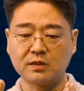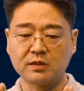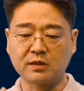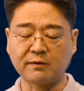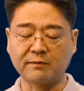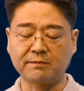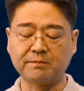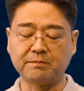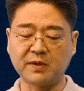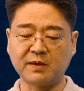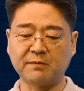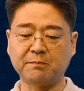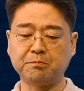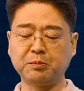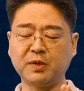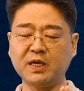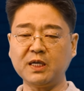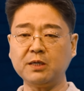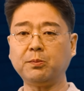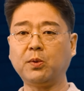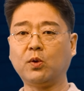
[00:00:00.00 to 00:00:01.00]
the
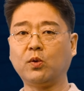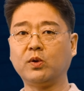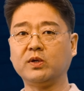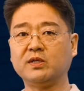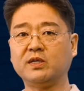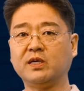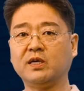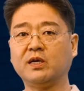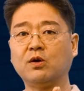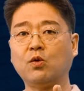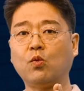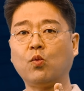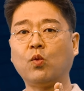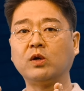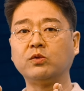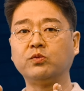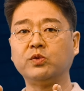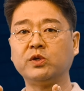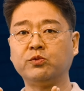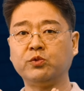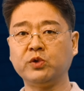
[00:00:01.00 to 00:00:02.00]
pinpointing
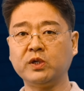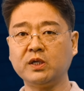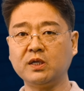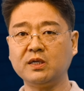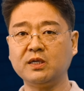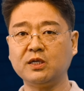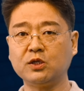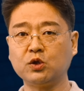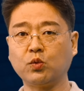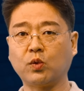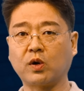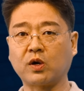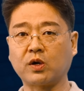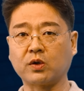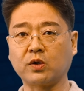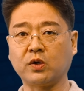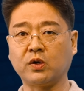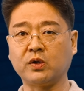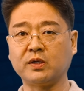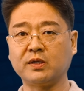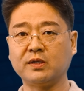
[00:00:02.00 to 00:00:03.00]
what we really need to
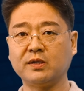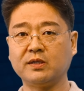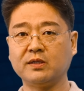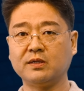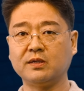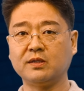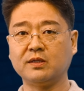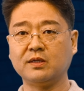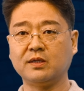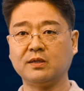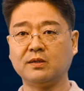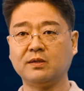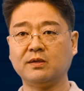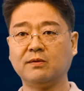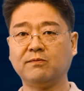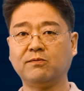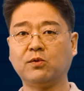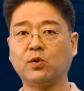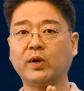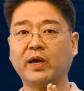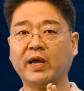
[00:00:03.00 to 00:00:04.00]
work on
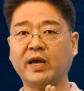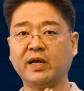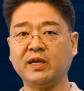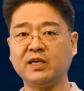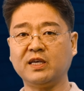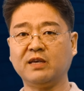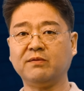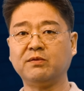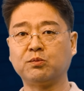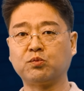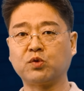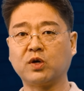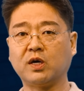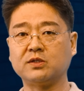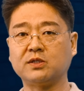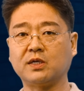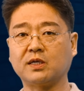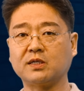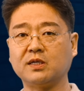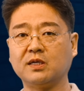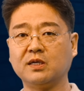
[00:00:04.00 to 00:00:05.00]
for any given
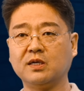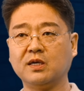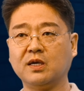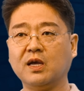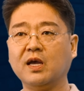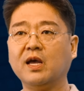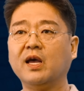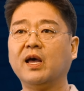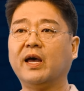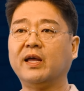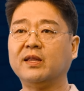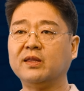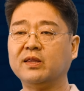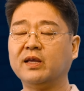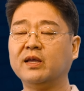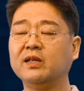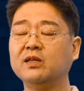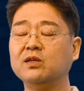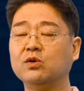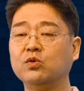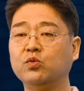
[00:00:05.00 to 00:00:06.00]
project. And
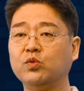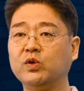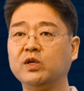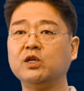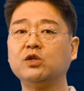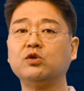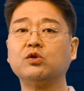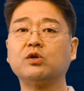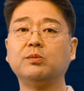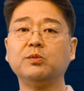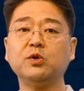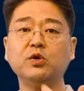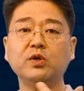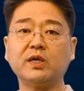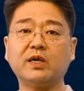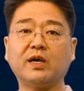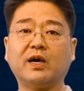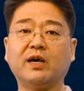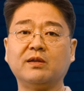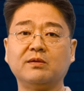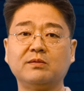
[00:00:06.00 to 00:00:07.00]
then we need to
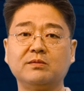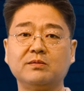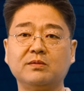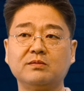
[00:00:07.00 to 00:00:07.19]
communicate